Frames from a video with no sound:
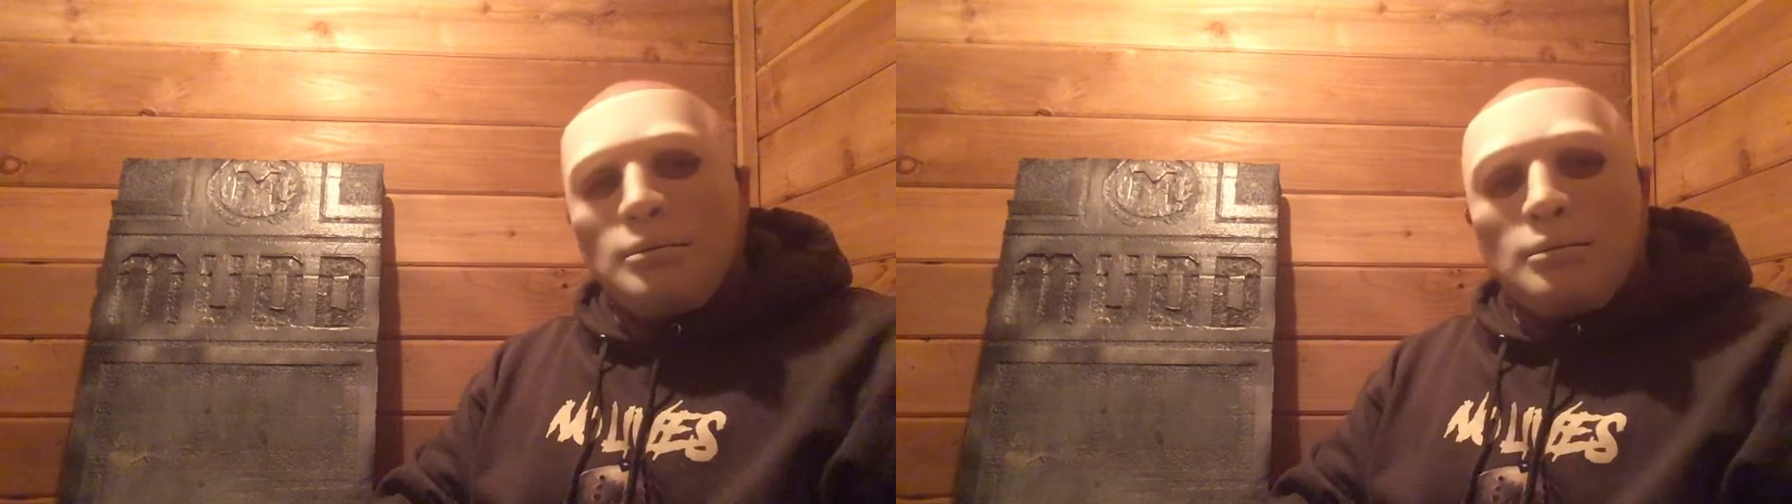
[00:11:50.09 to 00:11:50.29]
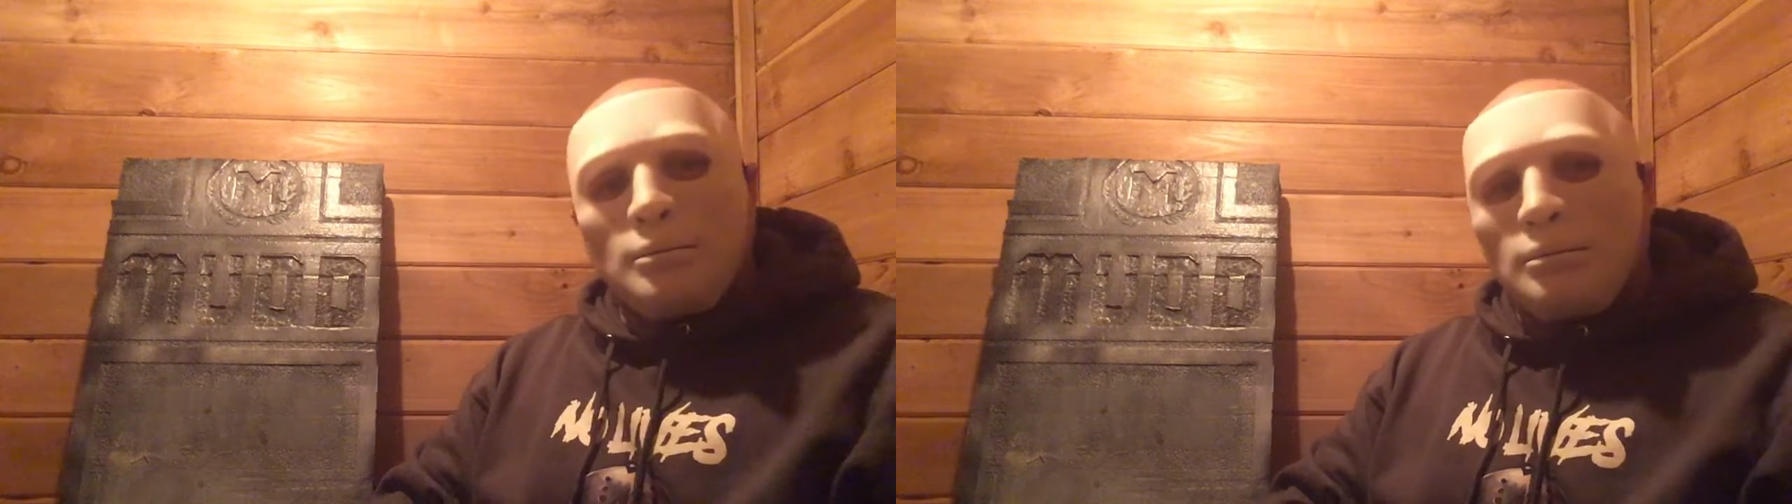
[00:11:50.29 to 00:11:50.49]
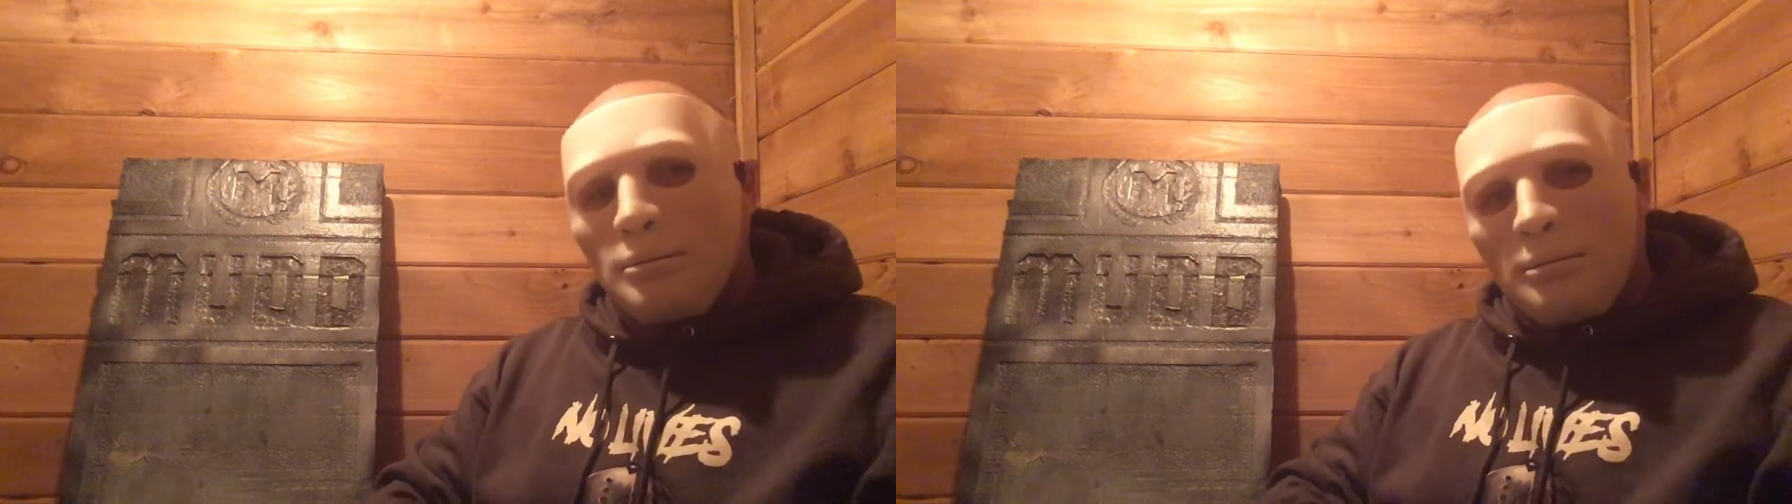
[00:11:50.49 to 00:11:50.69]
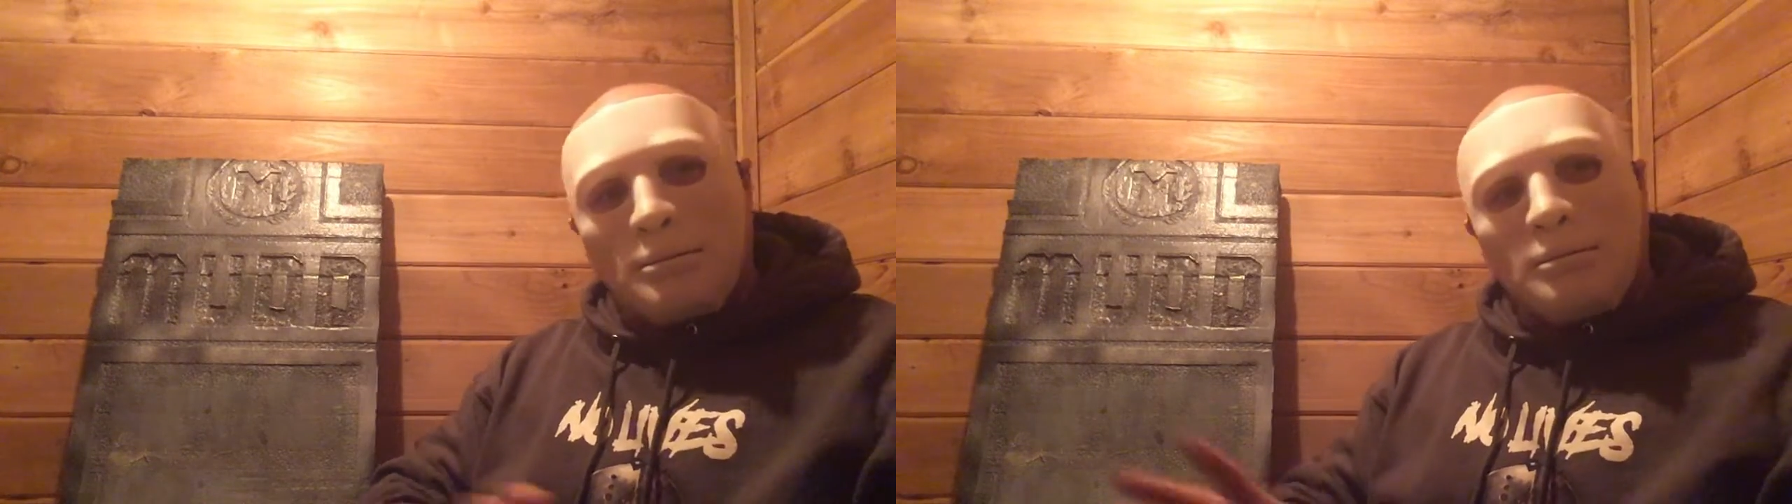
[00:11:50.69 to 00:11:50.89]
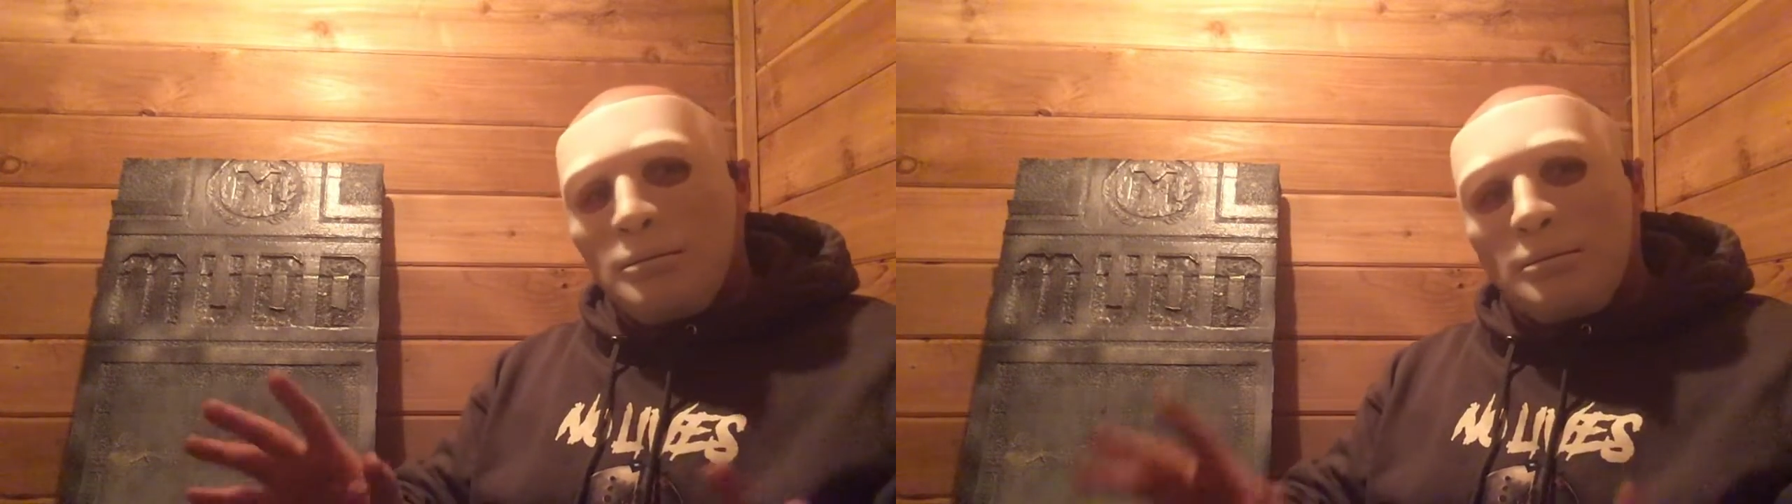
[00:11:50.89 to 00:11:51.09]
these ones will be
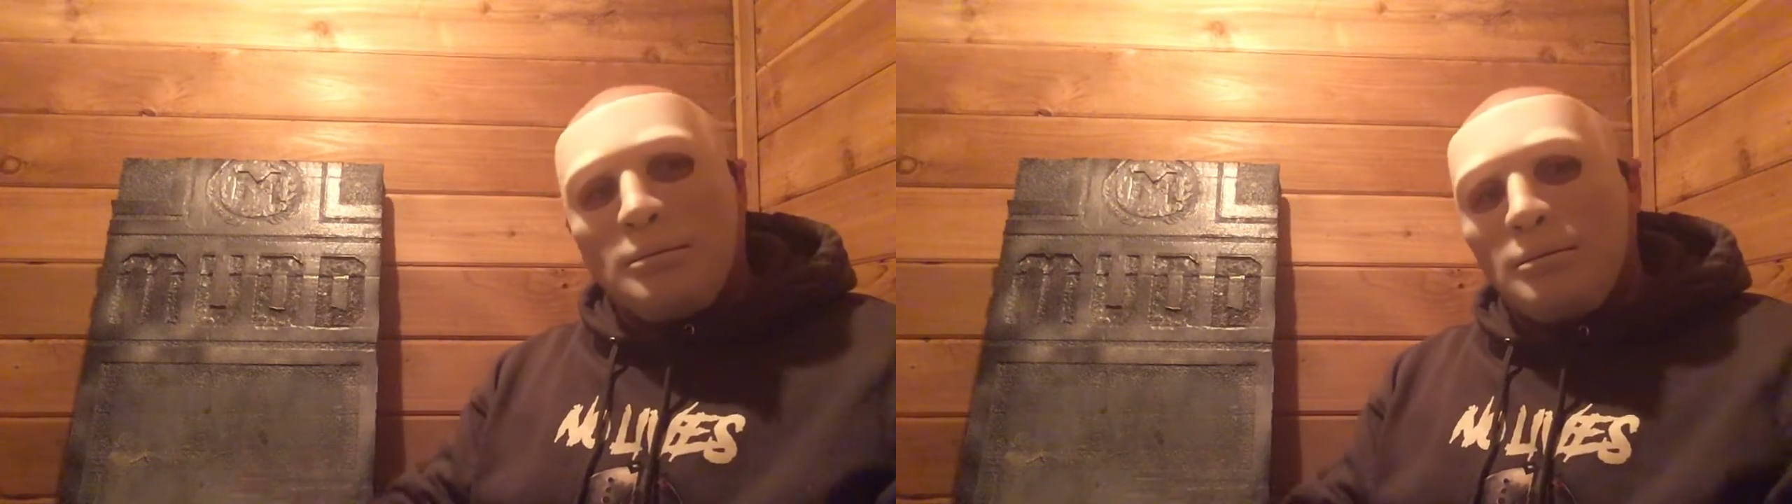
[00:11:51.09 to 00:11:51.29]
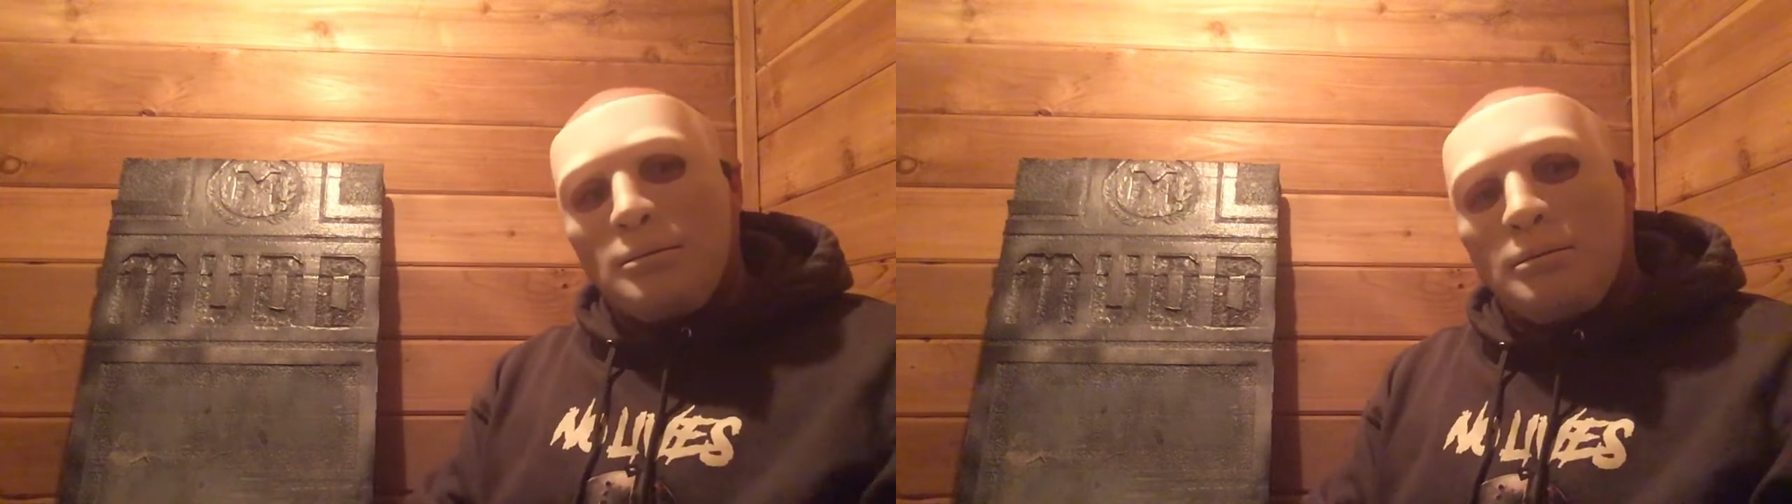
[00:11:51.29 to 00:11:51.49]
completely